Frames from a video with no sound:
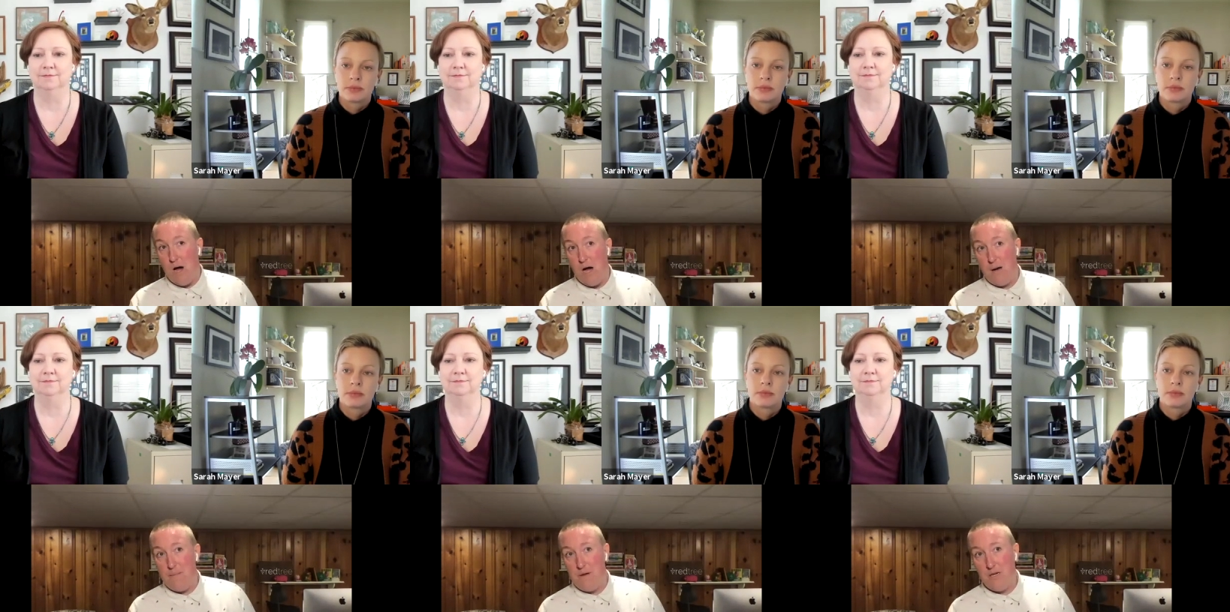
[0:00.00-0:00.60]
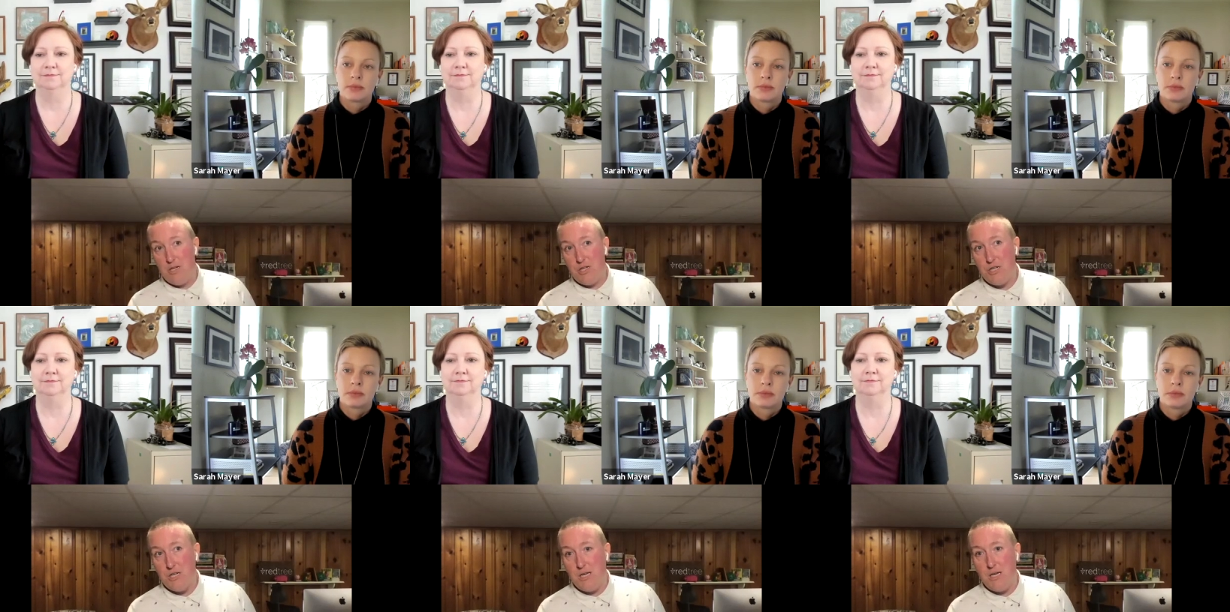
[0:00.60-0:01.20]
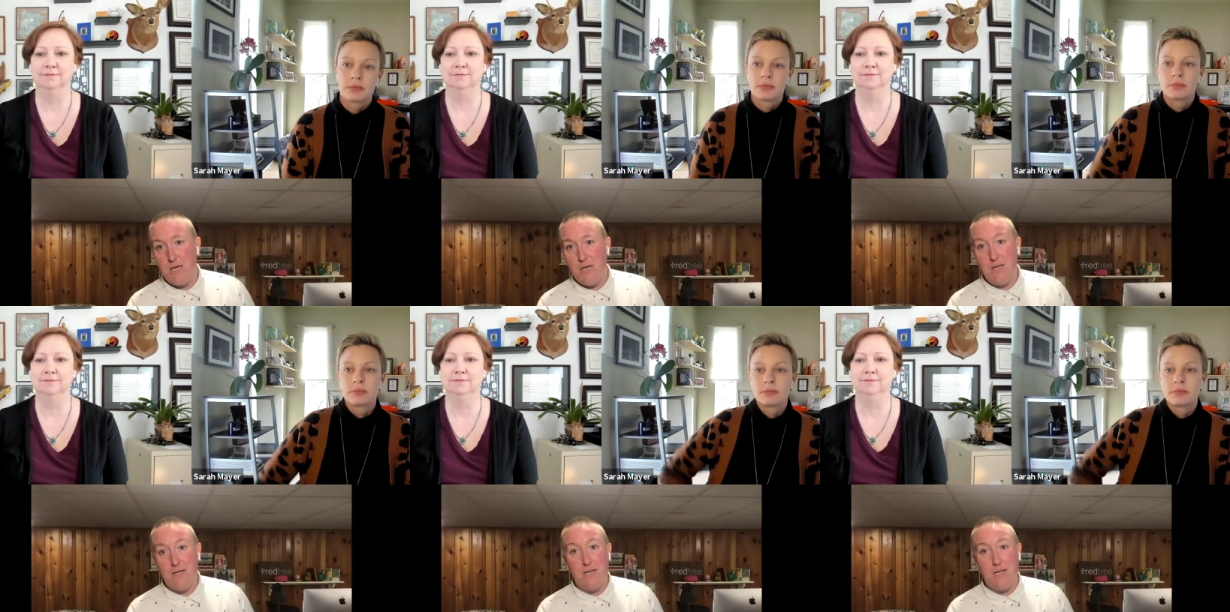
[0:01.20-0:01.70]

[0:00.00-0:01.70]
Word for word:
Speaker 1: um, she